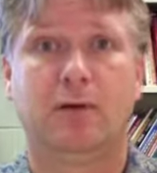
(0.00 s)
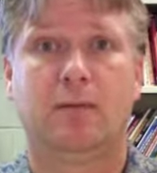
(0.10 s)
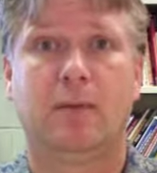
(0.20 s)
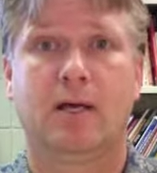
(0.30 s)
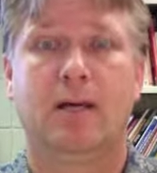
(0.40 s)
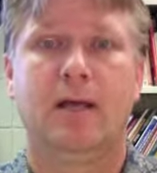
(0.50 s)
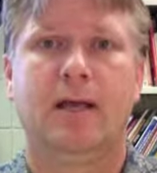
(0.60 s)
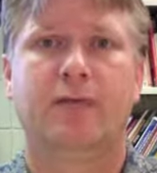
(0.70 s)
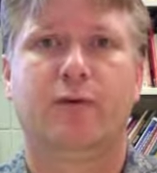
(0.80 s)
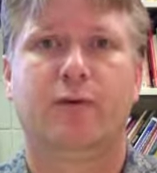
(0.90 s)
computer,
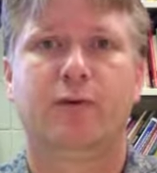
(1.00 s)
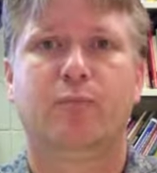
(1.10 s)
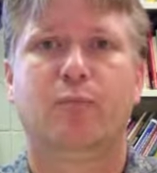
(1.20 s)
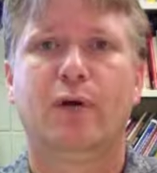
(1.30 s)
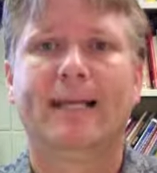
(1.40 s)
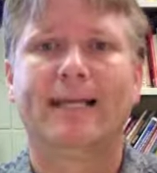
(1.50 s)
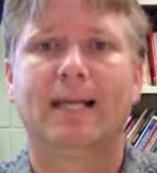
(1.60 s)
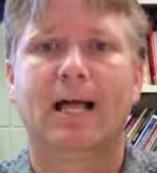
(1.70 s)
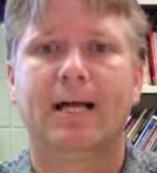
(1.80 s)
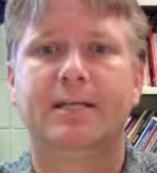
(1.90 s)
and so it's
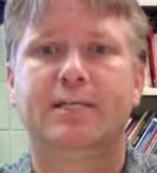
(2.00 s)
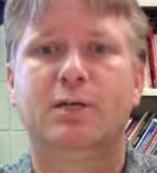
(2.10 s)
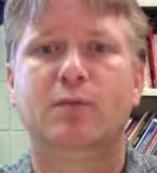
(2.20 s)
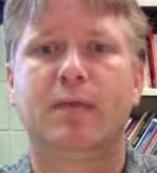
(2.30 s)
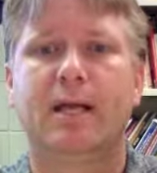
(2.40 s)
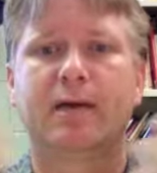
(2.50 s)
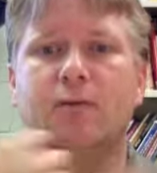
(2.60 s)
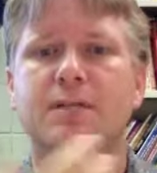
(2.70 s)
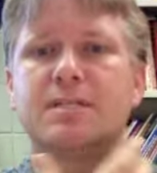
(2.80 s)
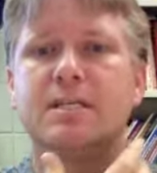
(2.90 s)
bringing light
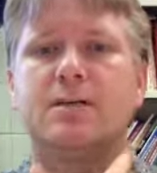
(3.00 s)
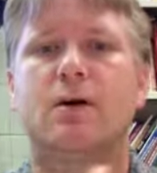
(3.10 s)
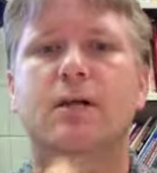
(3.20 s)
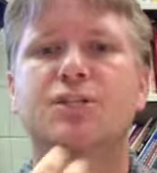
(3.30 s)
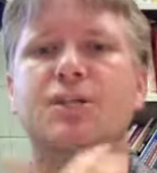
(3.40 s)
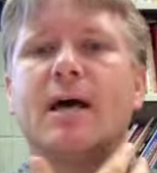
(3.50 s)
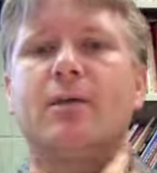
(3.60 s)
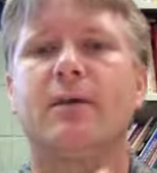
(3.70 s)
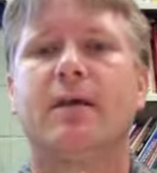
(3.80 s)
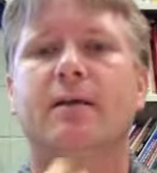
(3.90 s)
to me. I don't want to see
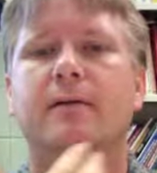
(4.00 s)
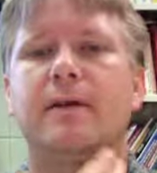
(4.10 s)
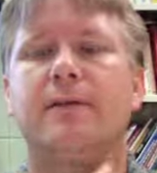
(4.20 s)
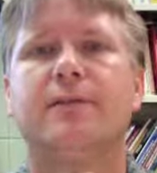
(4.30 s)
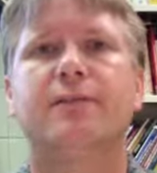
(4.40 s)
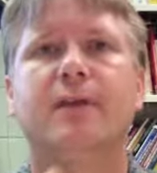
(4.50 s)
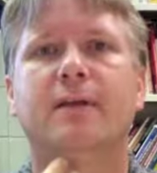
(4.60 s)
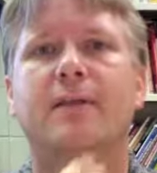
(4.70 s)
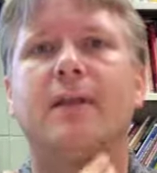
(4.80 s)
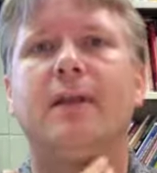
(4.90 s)
dark shadowy
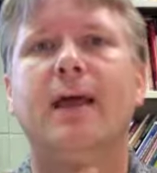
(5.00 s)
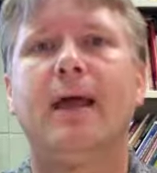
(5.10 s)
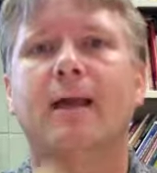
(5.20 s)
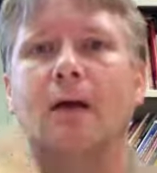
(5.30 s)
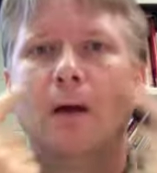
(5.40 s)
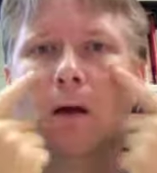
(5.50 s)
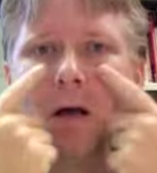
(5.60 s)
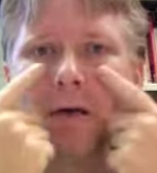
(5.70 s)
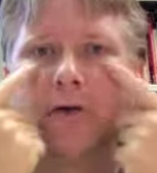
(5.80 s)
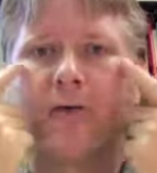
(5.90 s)
areas in the
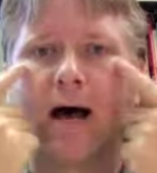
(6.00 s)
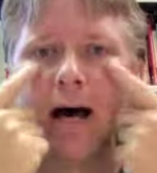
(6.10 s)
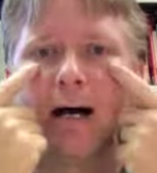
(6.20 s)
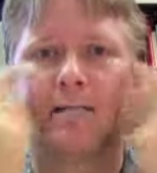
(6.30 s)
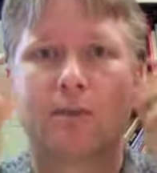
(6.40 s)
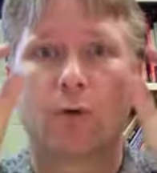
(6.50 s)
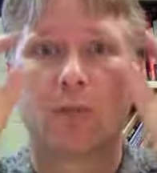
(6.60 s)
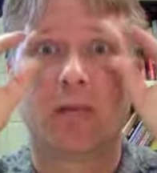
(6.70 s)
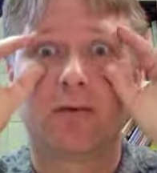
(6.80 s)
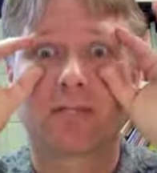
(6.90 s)
neck, under the
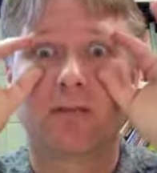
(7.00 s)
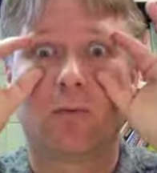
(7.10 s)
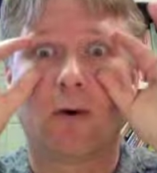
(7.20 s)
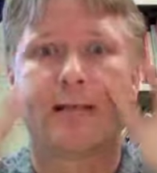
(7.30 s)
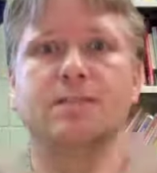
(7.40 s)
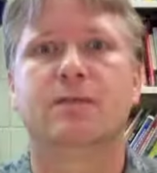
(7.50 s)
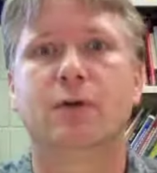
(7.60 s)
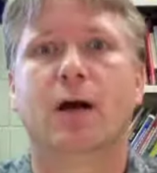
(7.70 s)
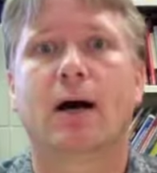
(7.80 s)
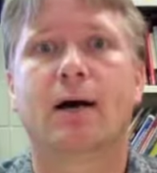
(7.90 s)
eyes. I want to be able to see the
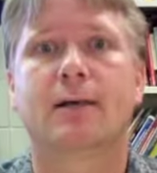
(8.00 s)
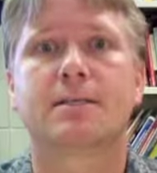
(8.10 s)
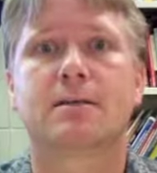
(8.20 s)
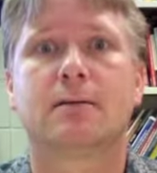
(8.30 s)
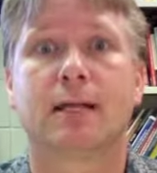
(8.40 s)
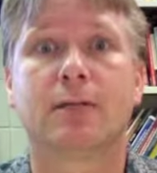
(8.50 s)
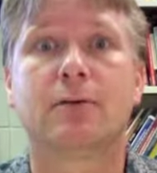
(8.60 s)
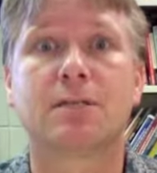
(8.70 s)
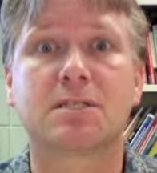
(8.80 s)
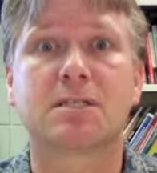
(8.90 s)
whites of your
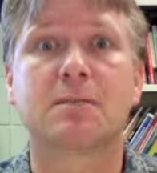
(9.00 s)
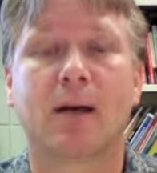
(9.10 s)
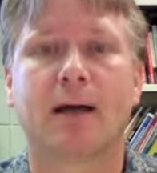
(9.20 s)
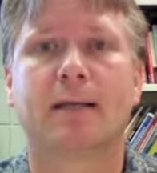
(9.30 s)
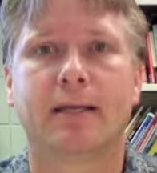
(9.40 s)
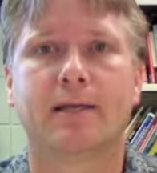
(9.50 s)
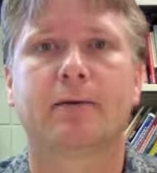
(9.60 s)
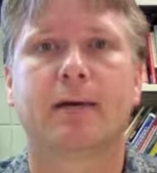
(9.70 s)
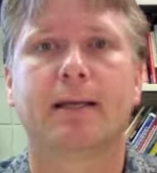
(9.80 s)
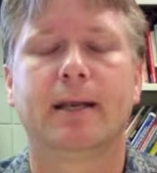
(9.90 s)
eyes, like you can see
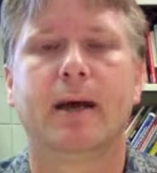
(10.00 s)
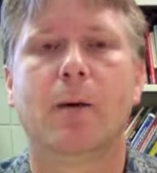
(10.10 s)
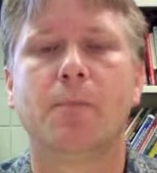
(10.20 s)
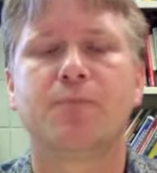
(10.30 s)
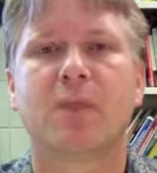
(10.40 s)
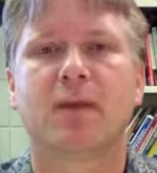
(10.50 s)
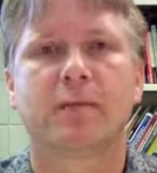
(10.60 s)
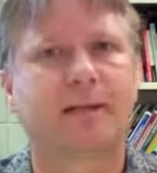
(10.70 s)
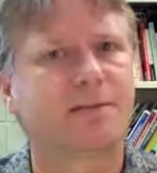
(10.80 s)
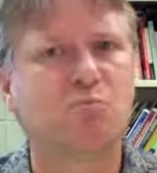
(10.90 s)
mine here right
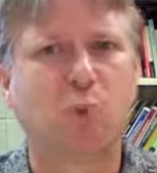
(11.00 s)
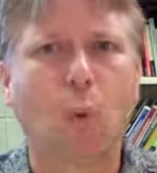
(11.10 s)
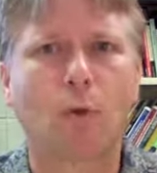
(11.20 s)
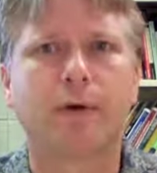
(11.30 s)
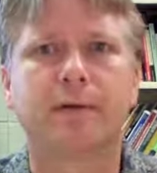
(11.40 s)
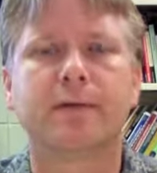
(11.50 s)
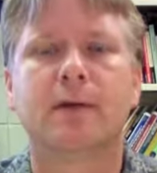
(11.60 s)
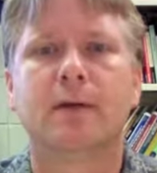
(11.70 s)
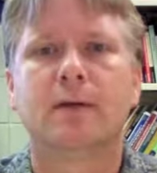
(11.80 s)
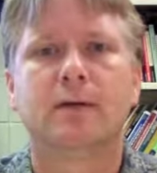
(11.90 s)
now. That's
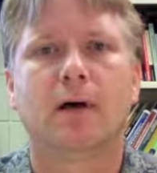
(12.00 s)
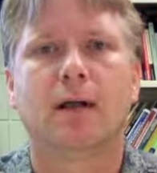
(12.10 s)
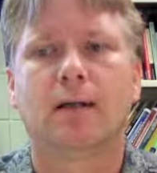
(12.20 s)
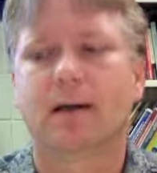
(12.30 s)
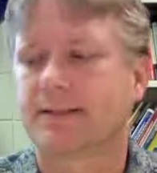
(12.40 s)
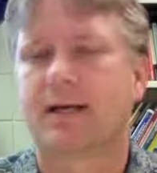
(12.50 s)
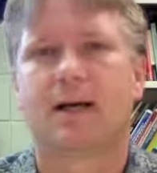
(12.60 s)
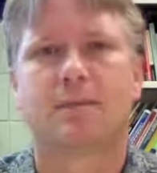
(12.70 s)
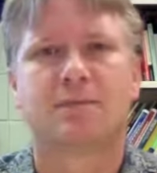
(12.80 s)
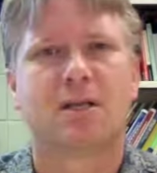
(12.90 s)
important.
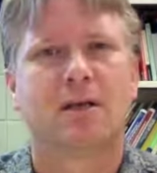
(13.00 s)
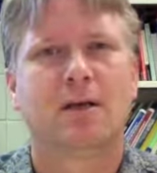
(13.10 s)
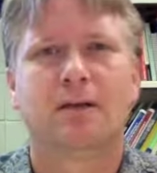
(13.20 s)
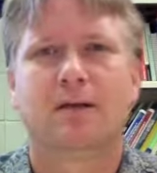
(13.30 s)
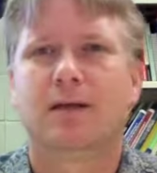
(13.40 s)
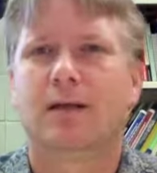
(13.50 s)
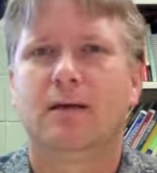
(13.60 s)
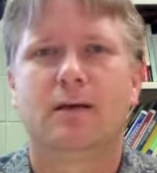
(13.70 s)
A lot of times